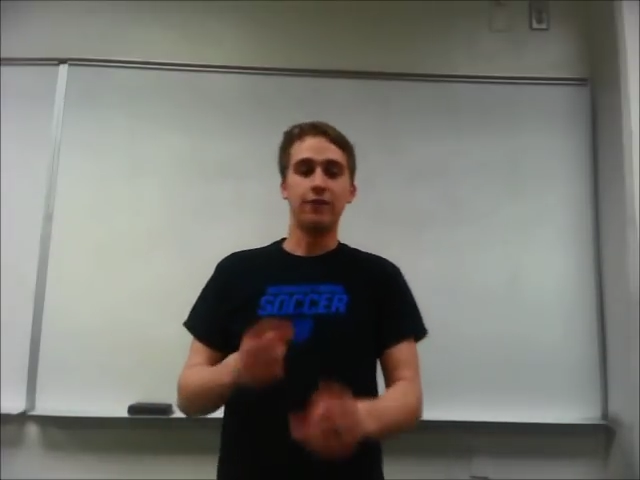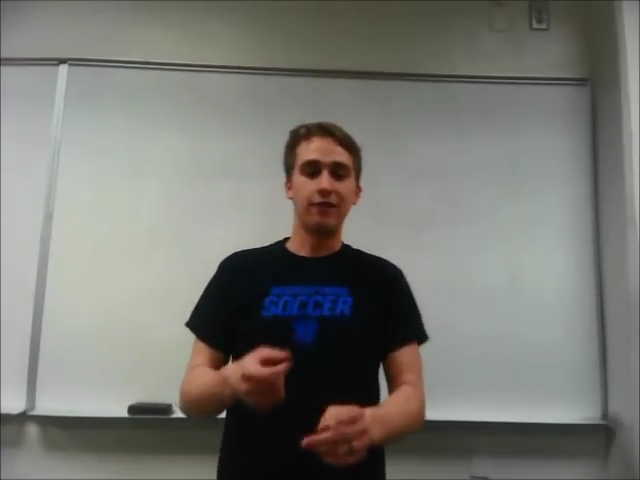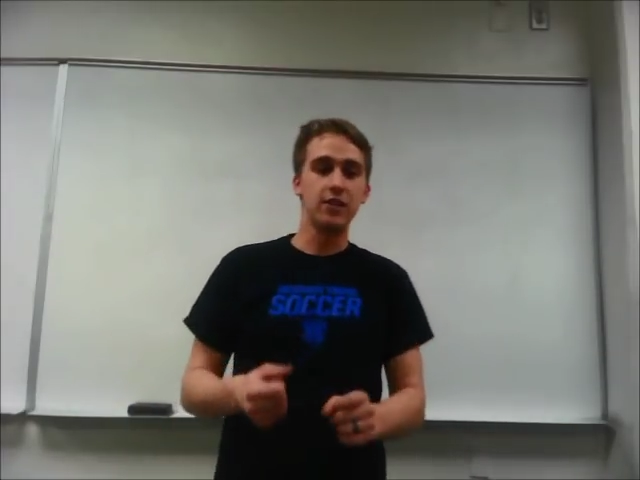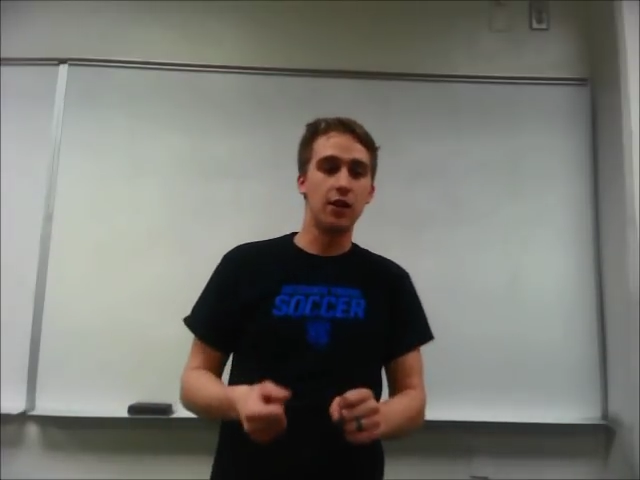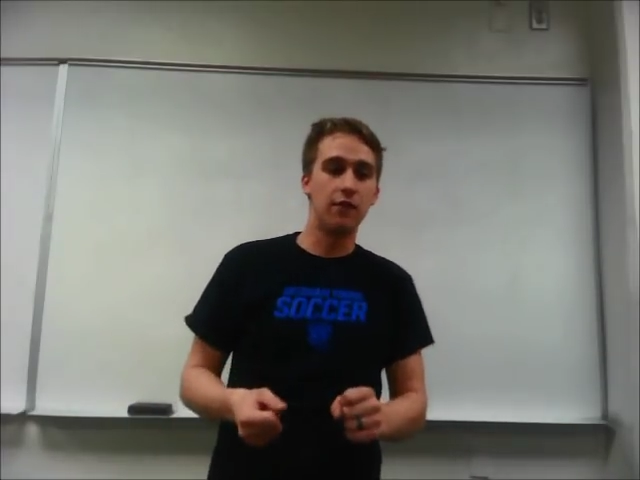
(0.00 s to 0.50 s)

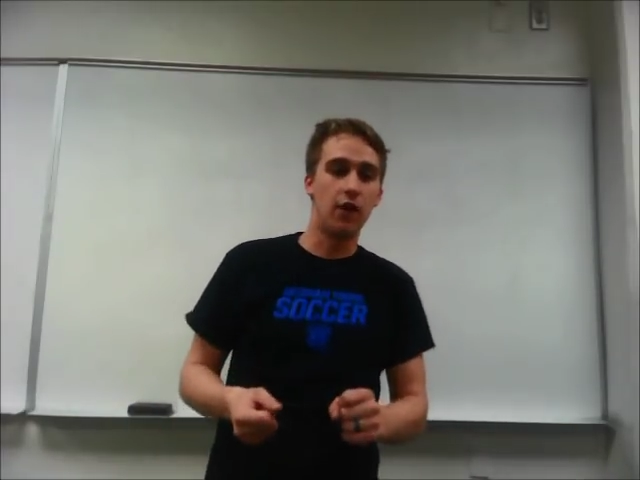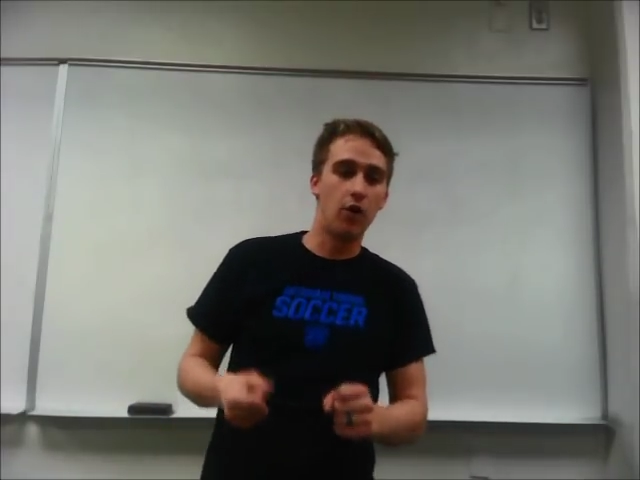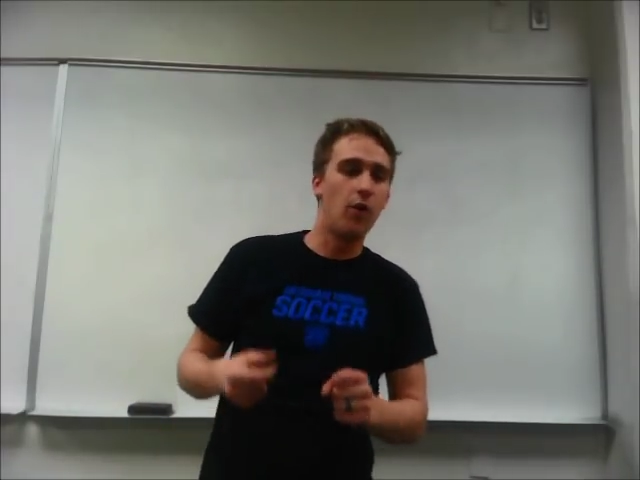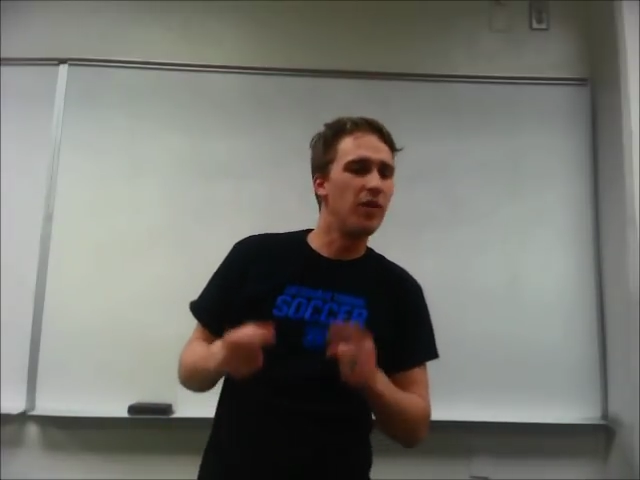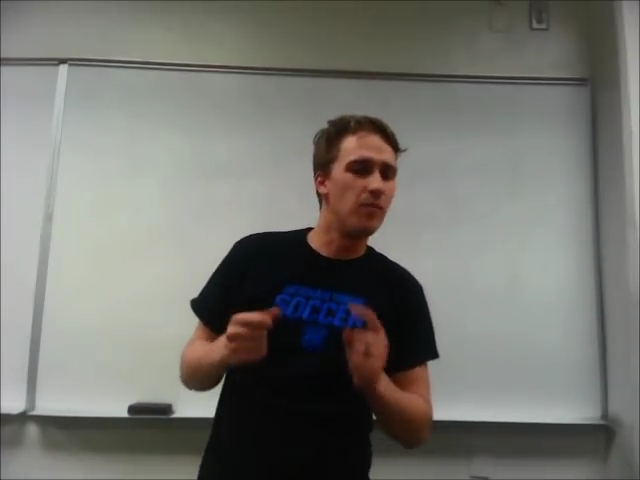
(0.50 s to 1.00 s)
First of
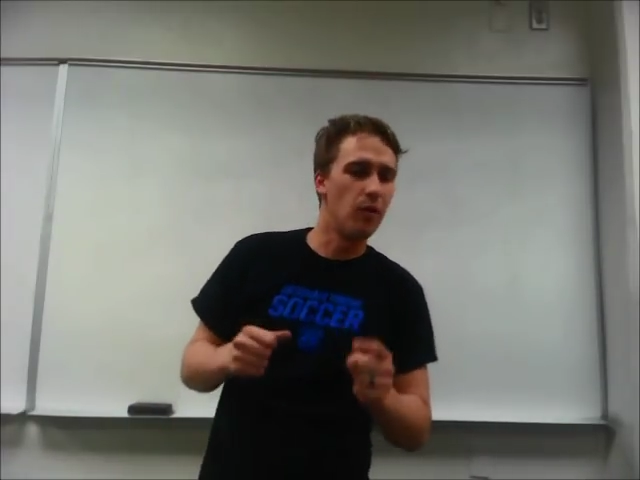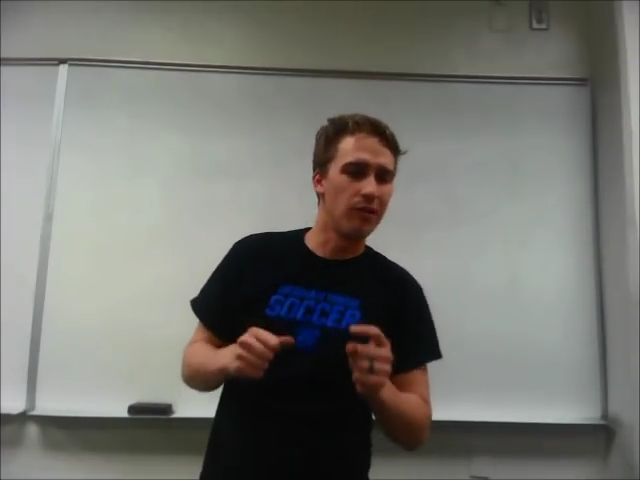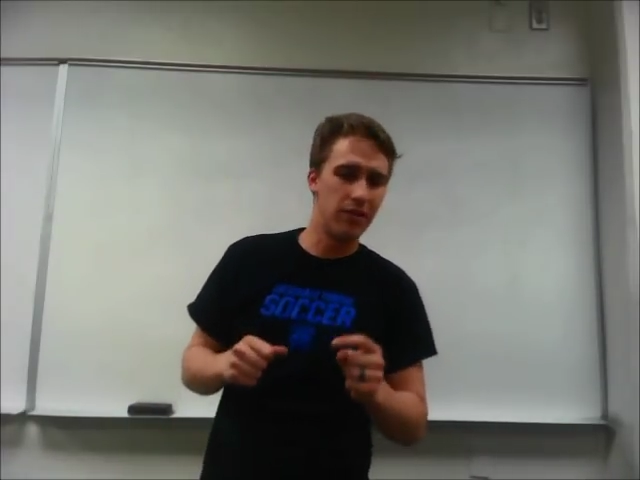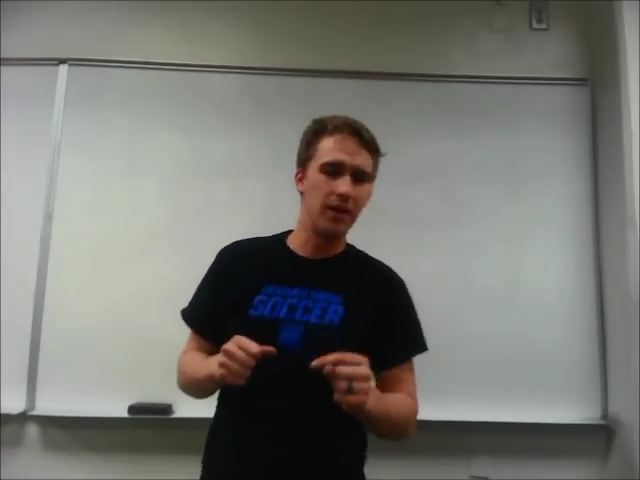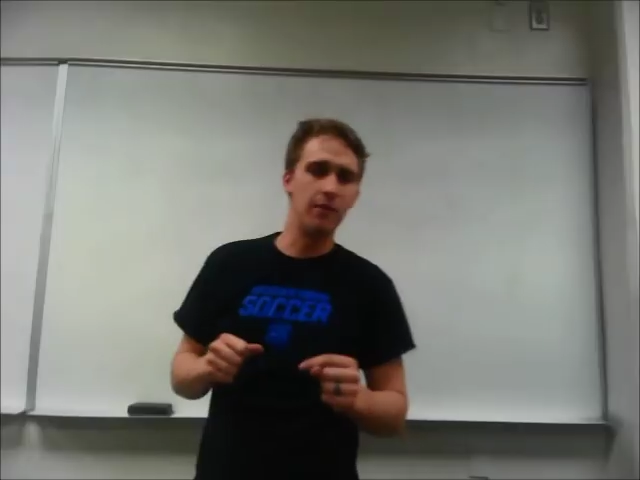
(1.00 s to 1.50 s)
all, one
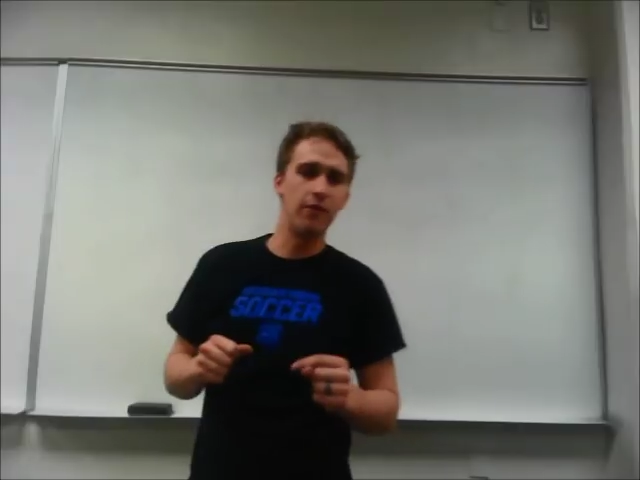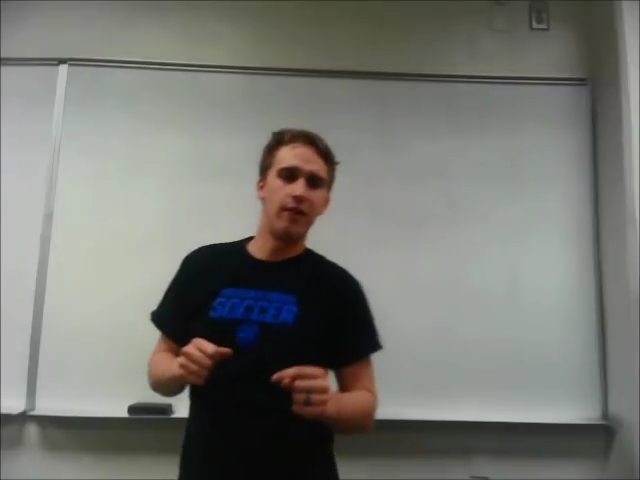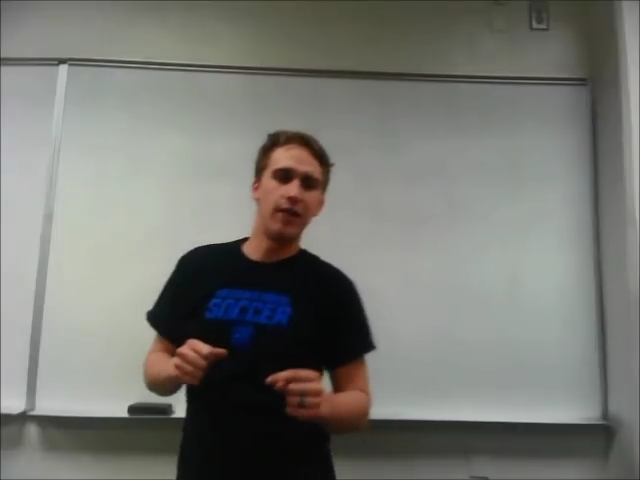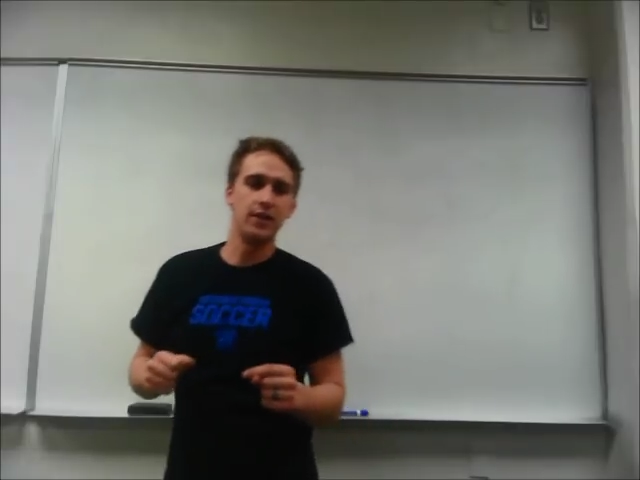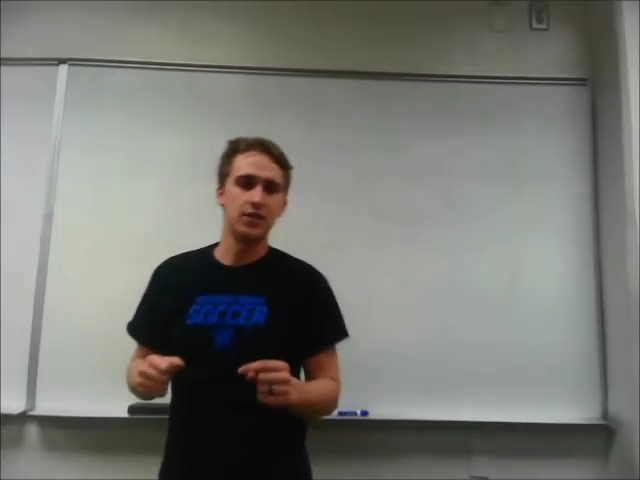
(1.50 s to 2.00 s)
more thing
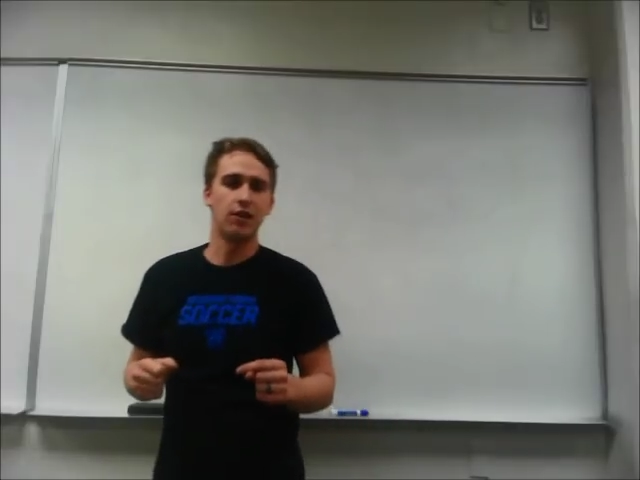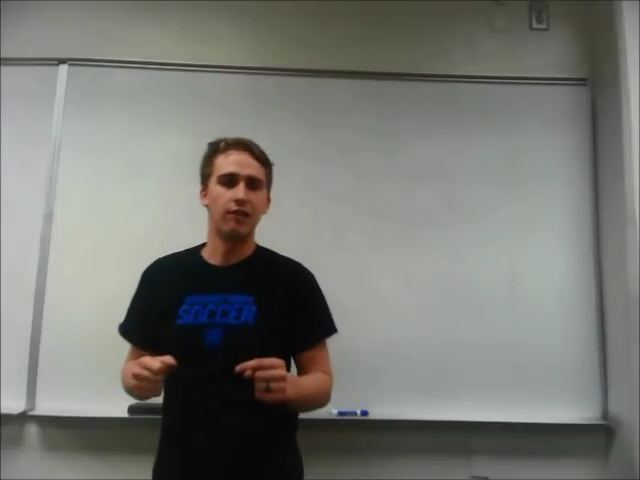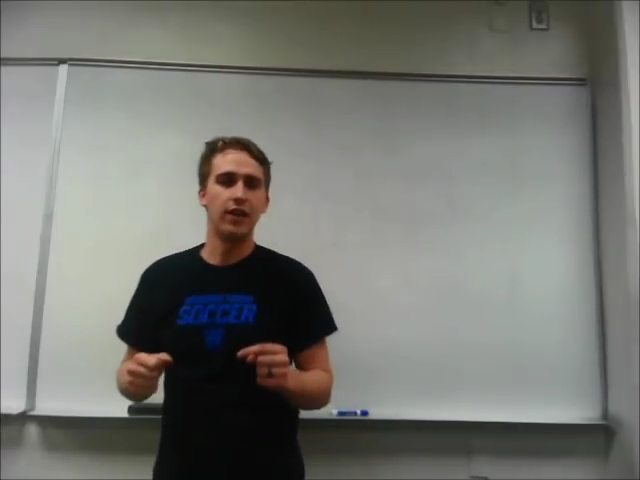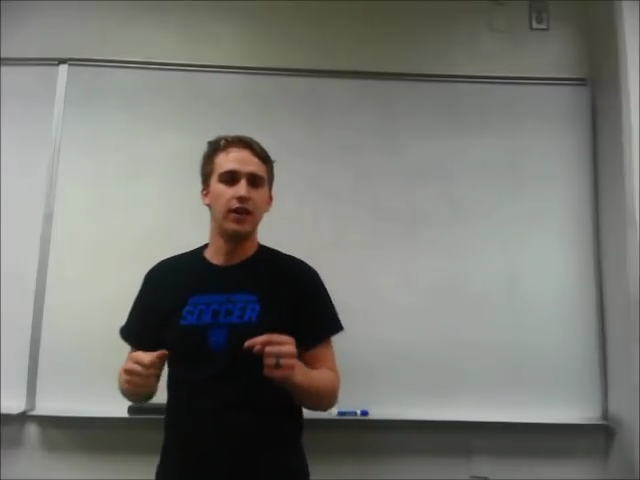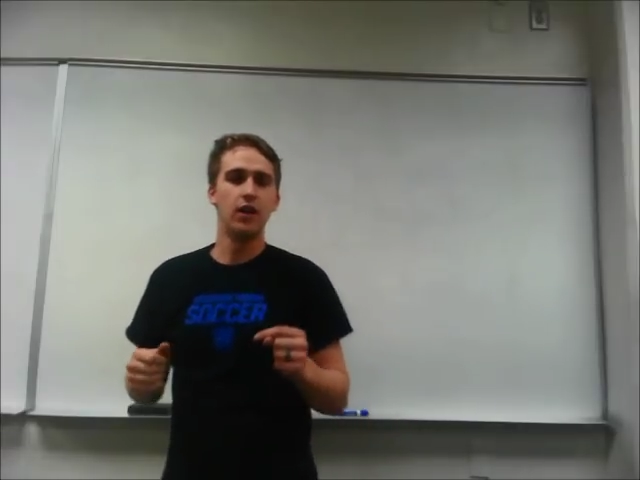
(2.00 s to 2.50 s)
before I get
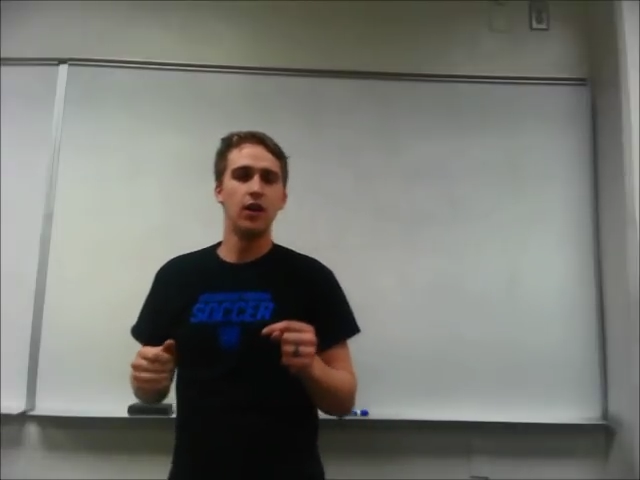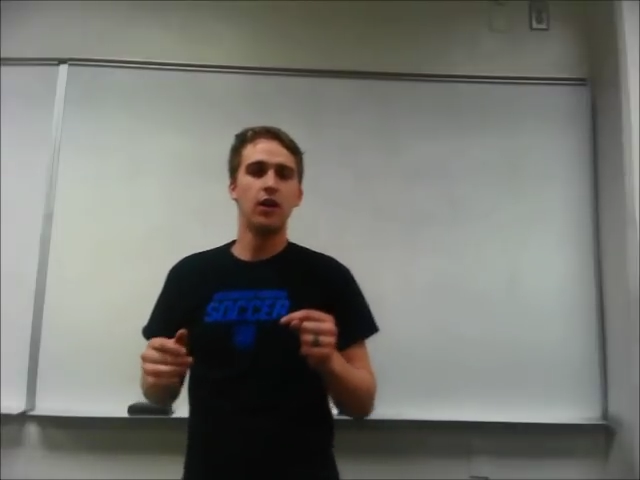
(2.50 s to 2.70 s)
started.